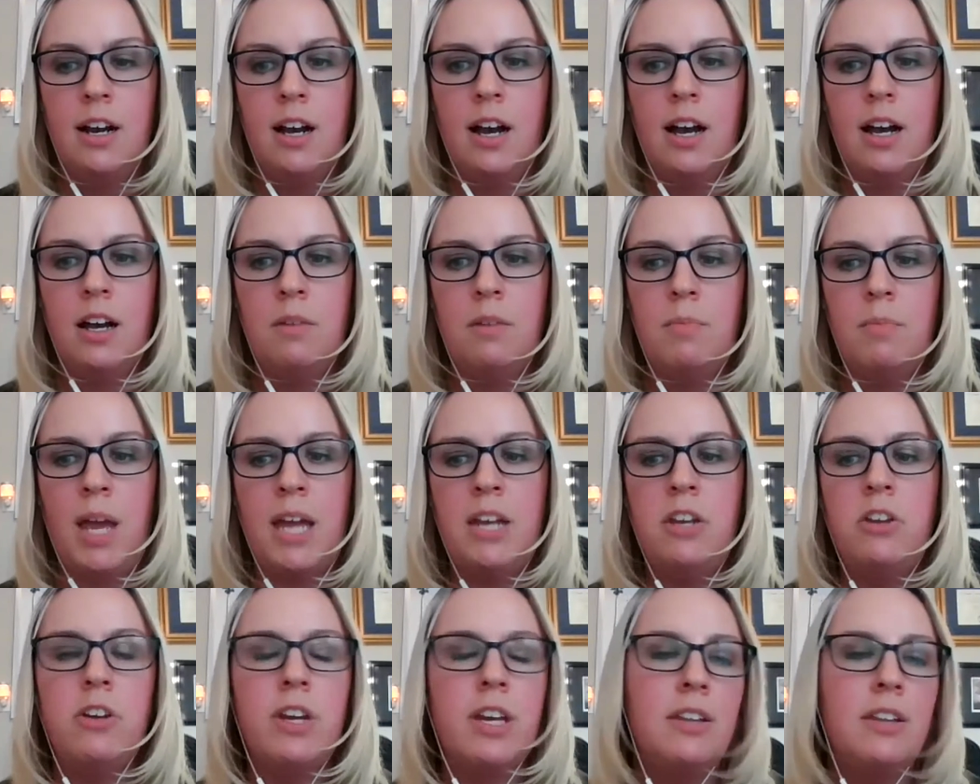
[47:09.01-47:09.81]

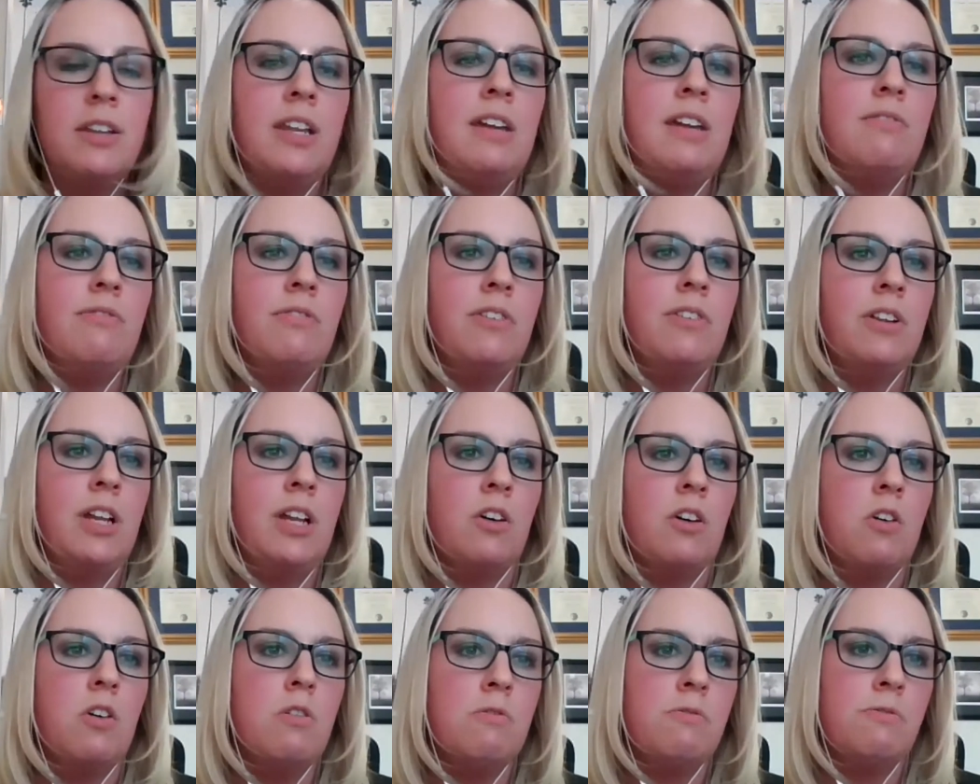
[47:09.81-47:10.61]
And you can leave feeling
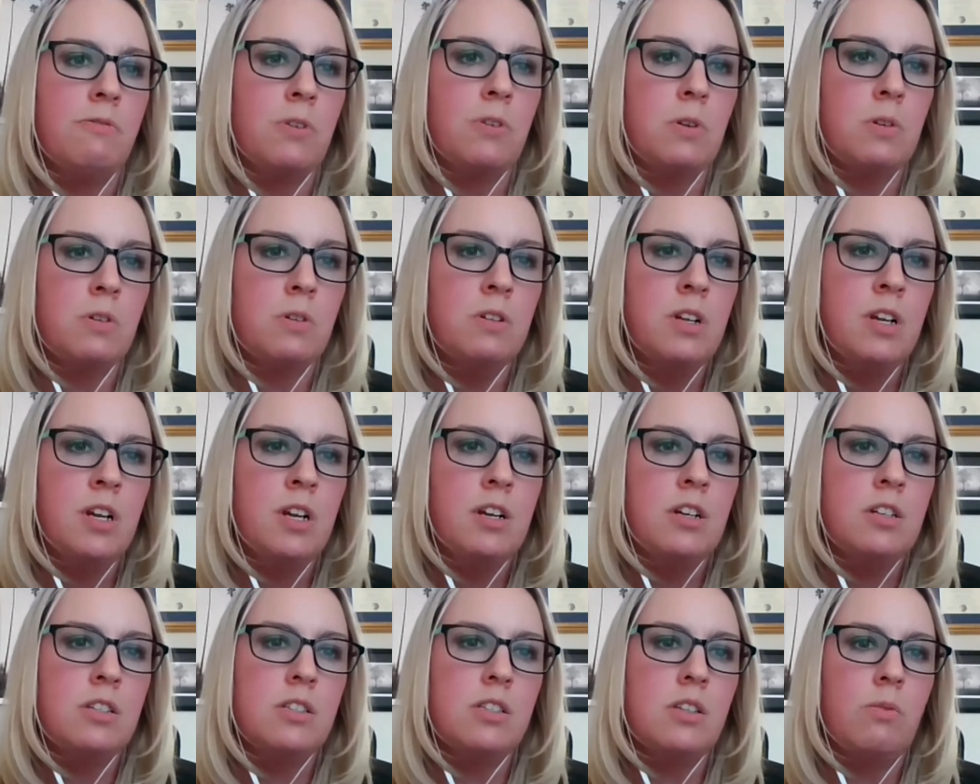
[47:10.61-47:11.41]
hopeful.
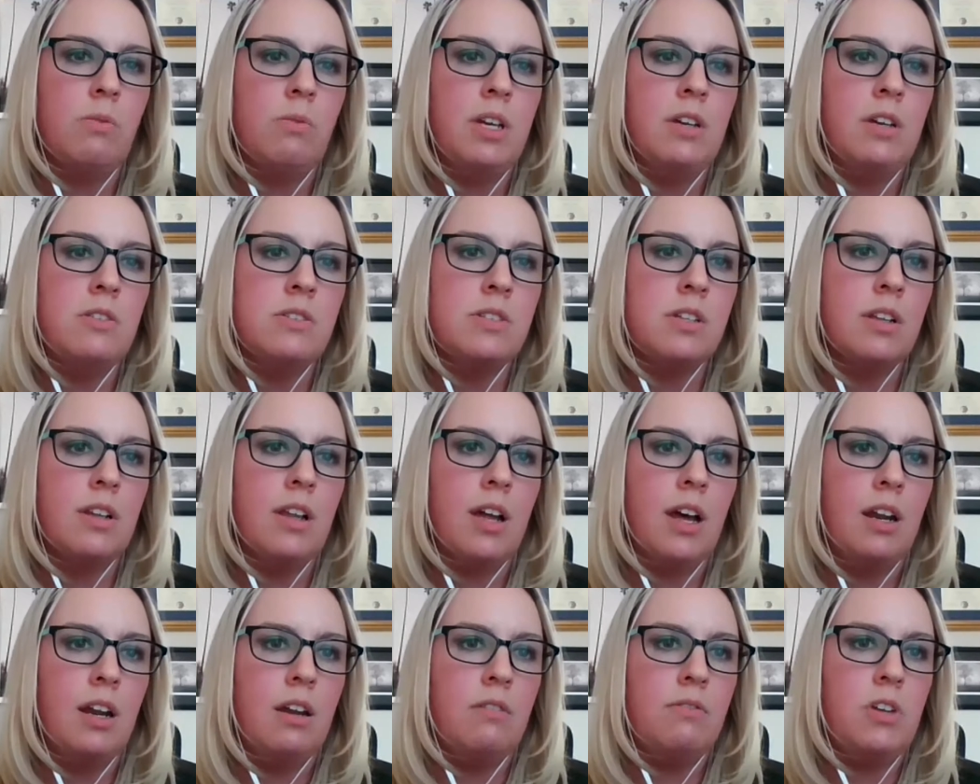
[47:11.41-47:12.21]
So we use a
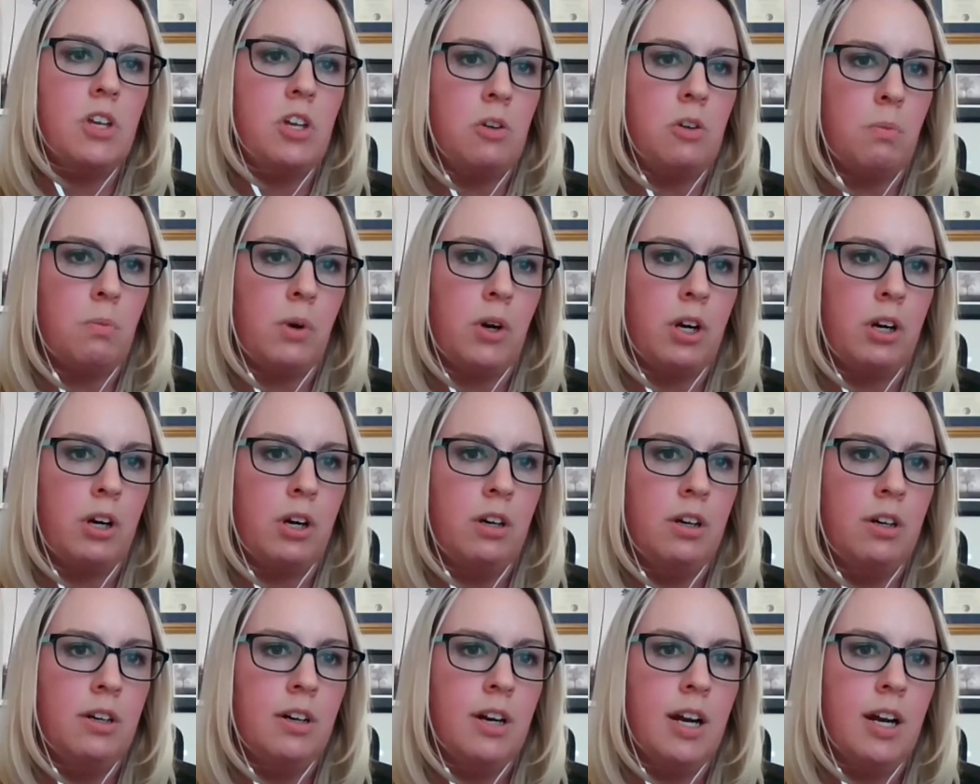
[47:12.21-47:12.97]
lot of humor.